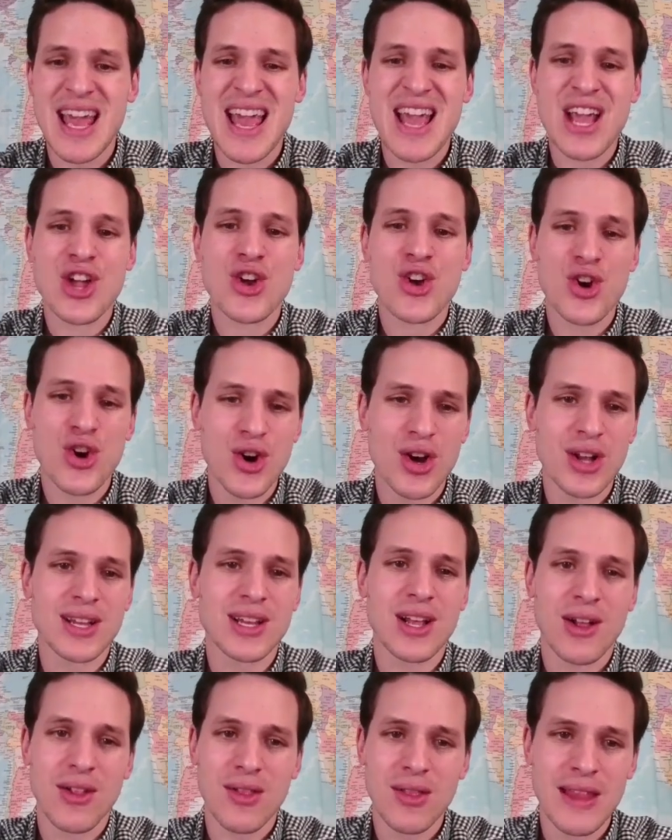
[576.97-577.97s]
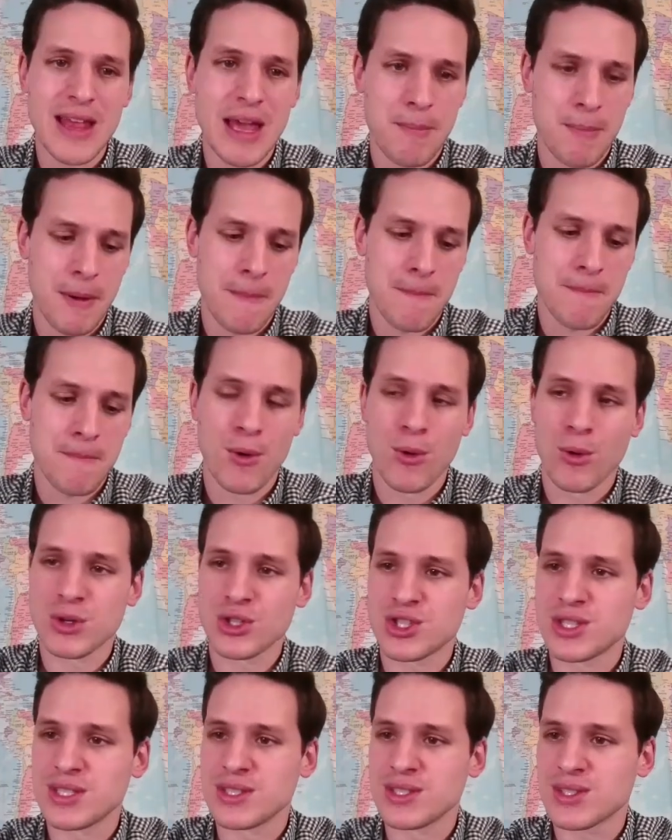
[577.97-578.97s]
It could clip
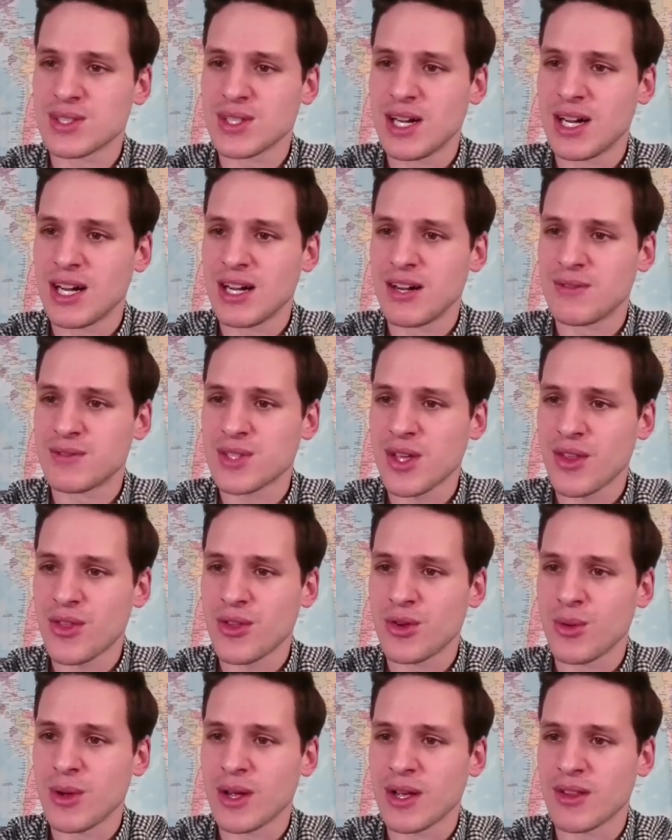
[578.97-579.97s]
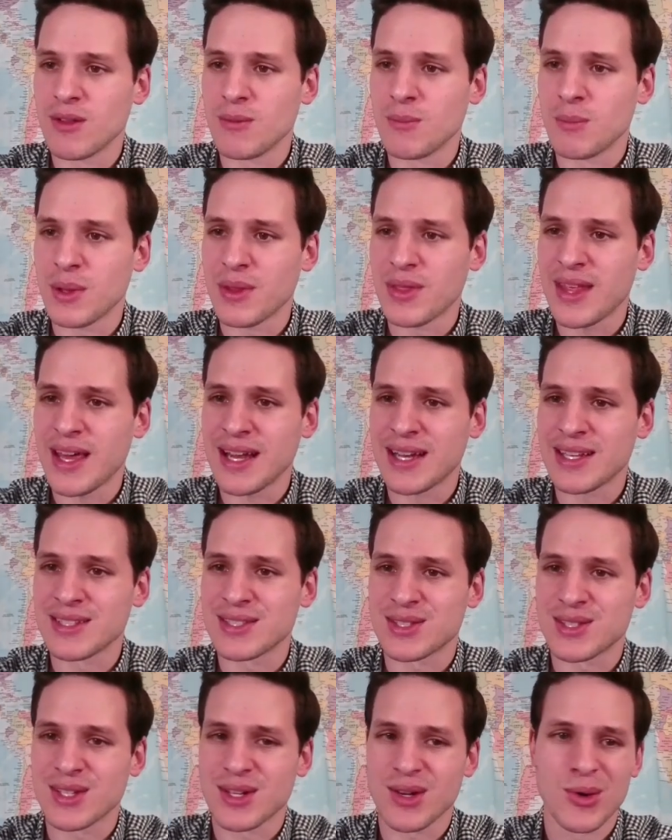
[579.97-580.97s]
portions of southern New England, but that
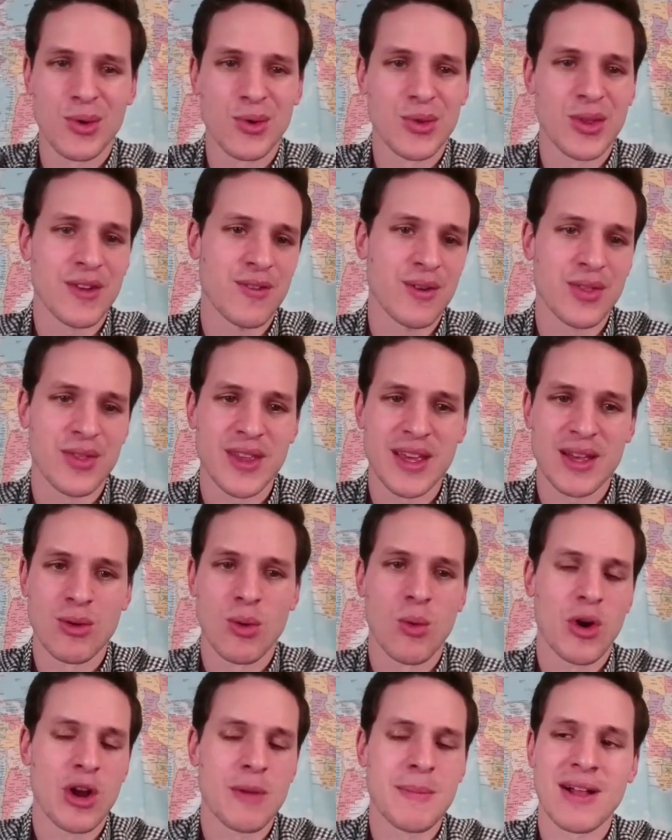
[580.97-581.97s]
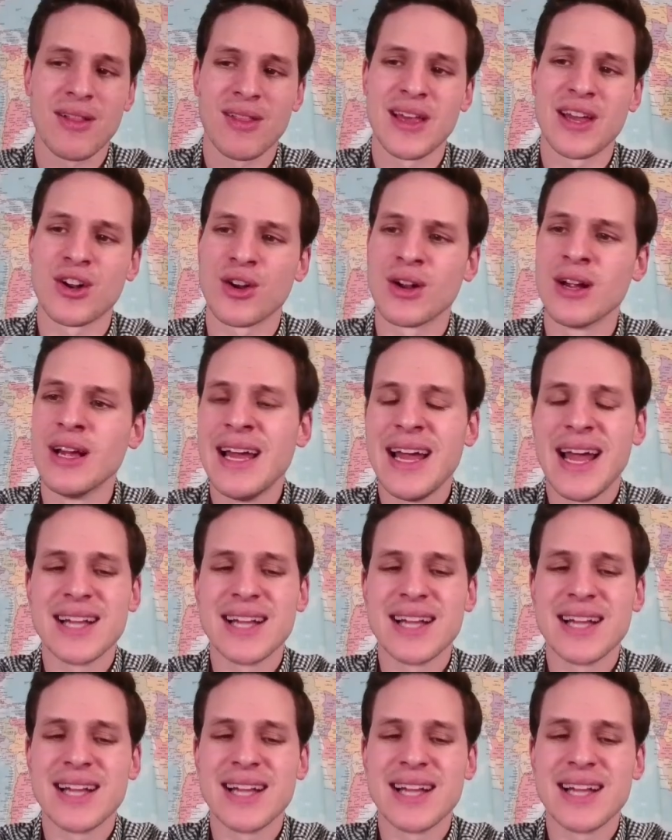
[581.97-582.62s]
is a whole different thing we'll worry about later.